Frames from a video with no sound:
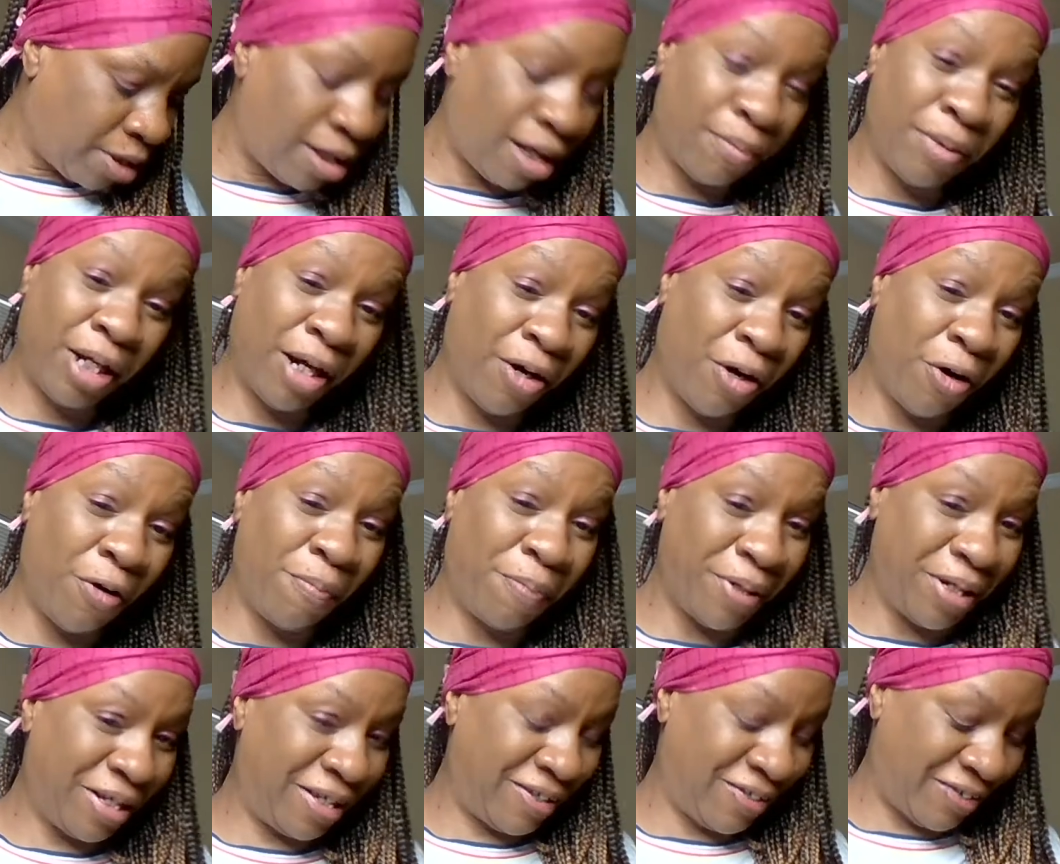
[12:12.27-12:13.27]
I'm going to
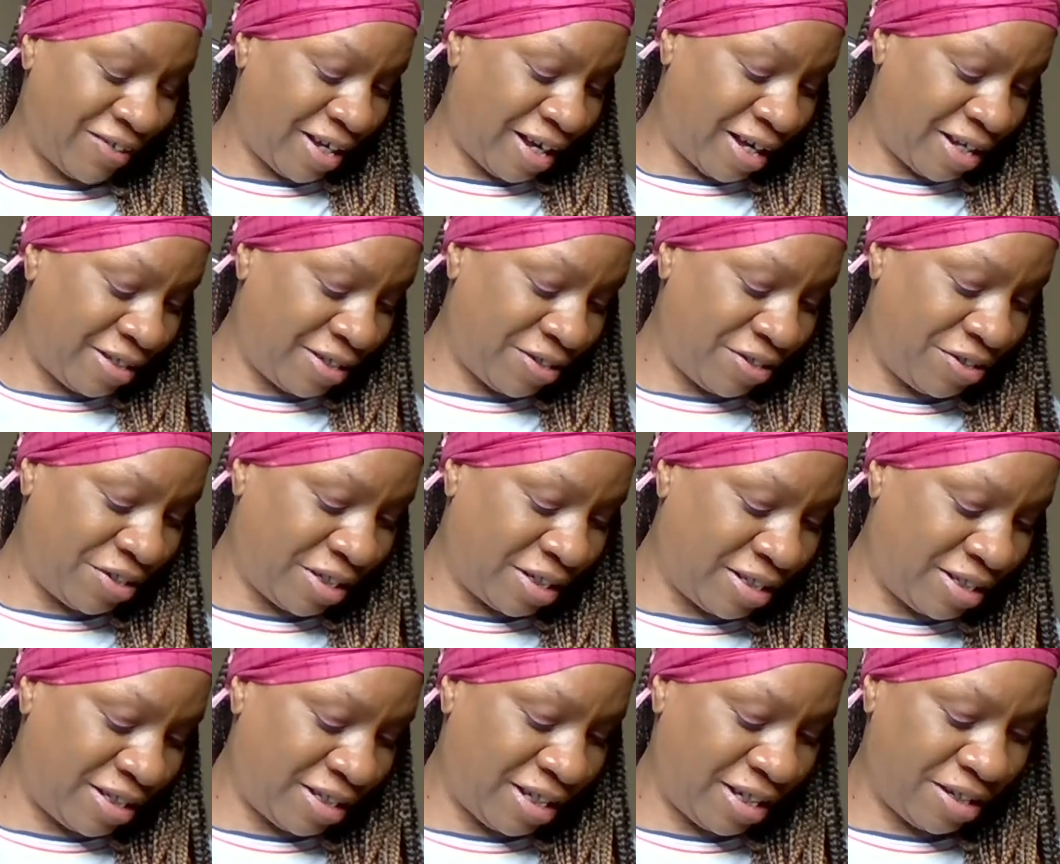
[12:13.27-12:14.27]
open it, you guys, so you can
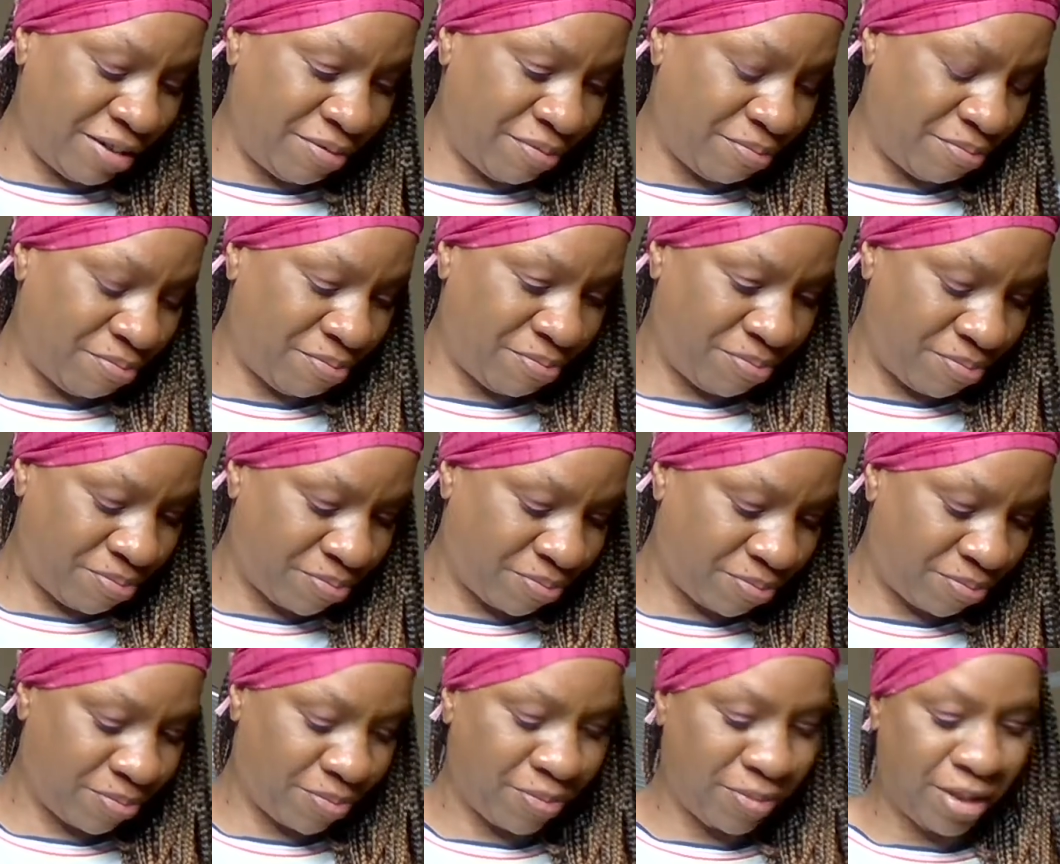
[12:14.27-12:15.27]
see it.
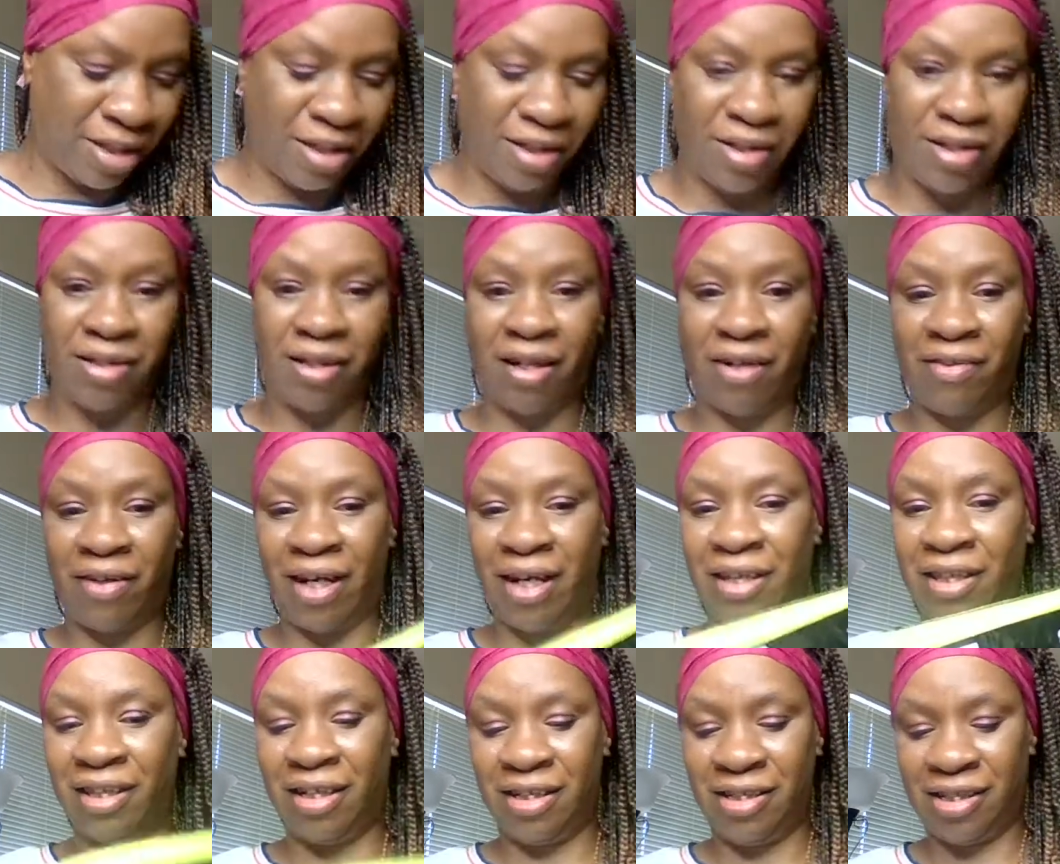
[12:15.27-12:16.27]
All
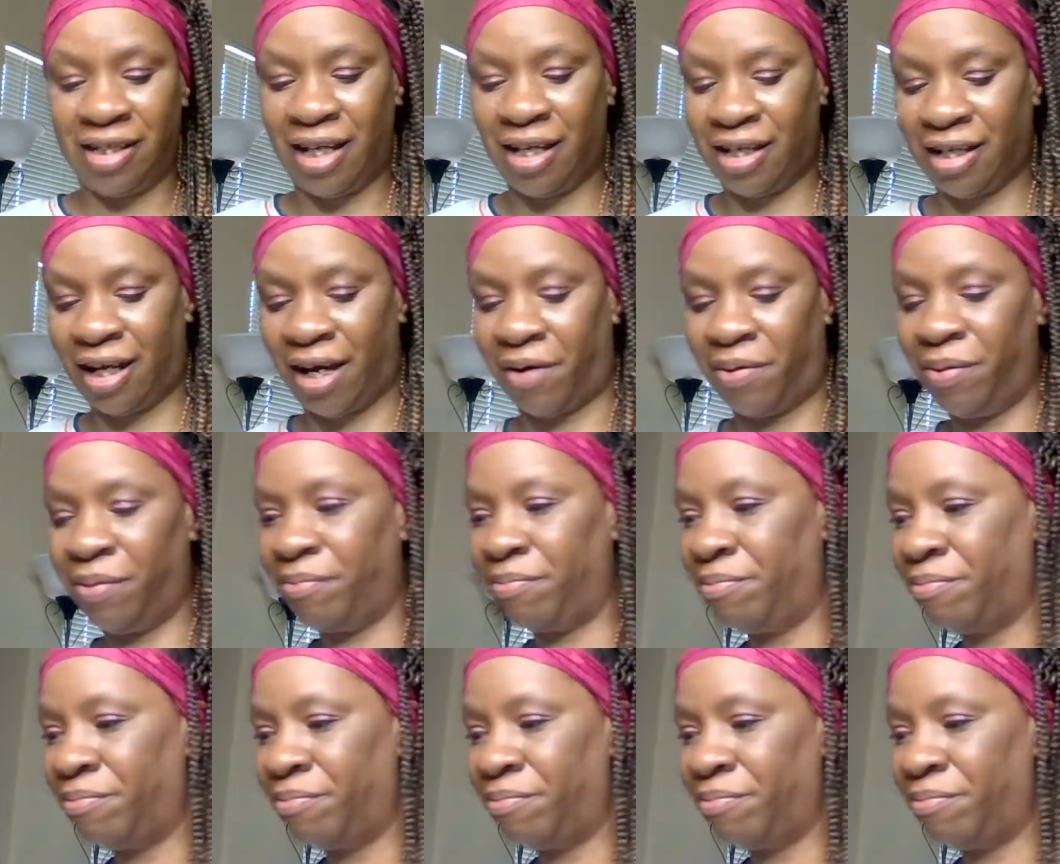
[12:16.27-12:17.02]
right, let's take it out.